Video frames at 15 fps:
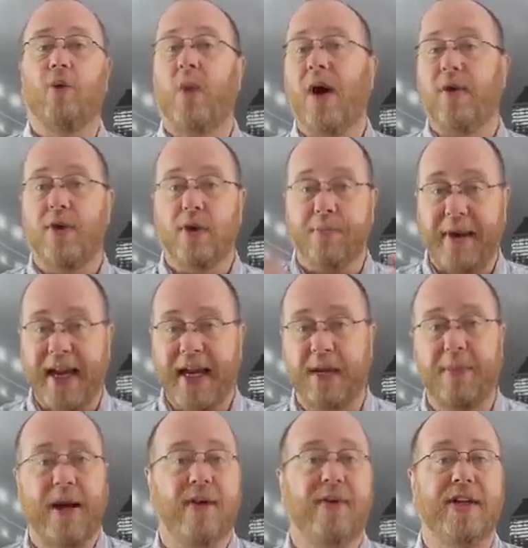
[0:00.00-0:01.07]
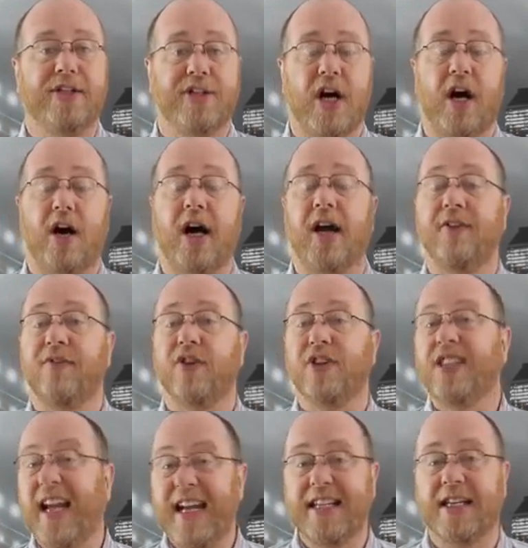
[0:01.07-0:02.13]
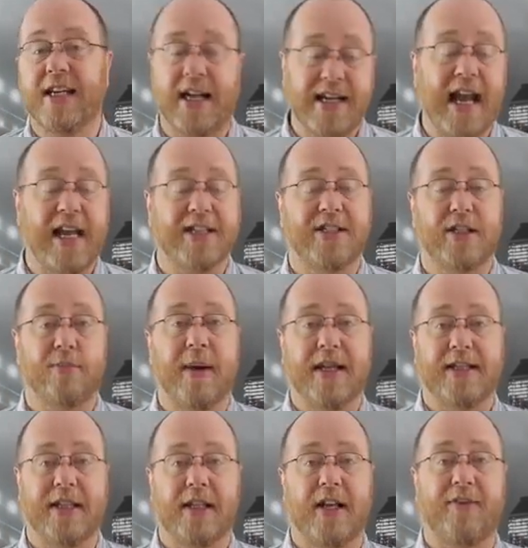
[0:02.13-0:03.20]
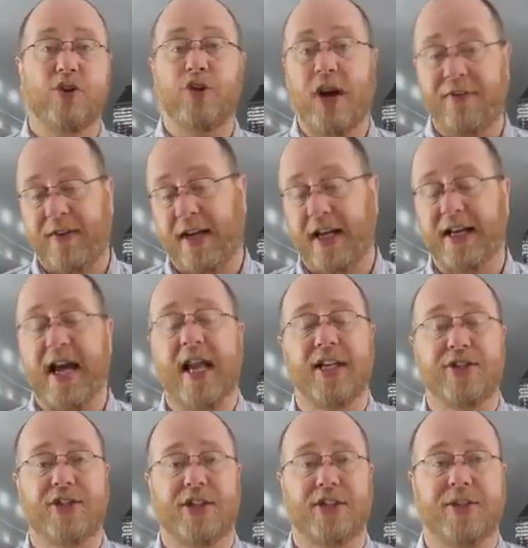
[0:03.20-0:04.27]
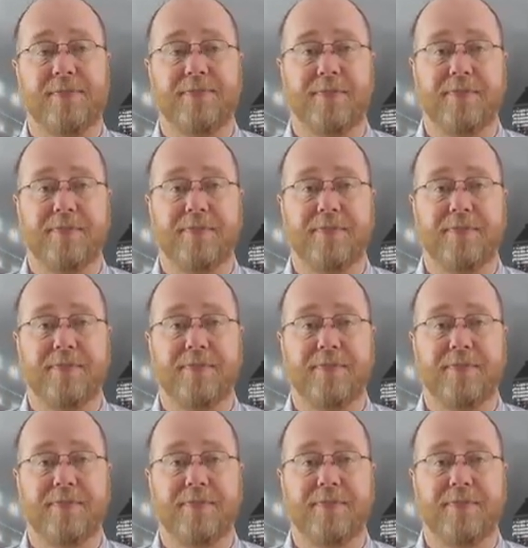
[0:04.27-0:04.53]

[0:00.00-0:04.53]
when the peak periods are, and for data analysis, basically, for traffic analysis.